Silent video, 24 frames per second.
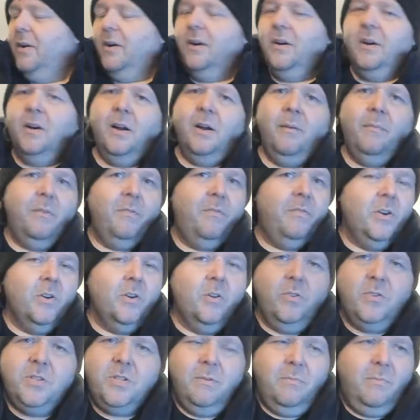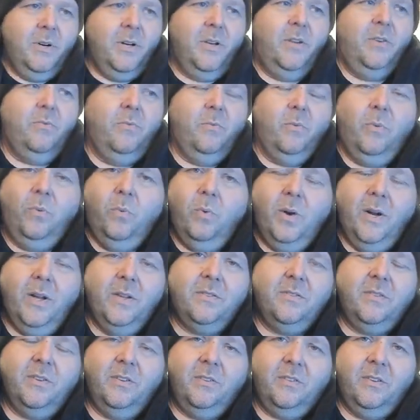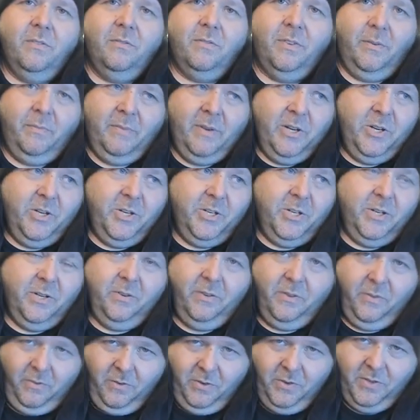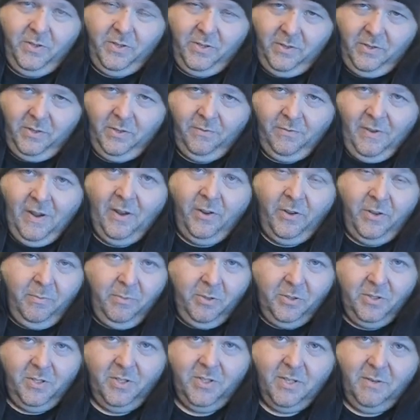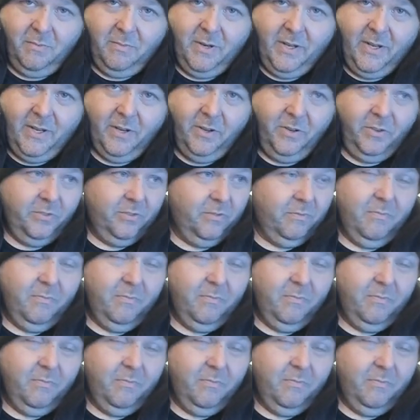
Um, if you know somebody who wants this information or it's valuable to somebody else,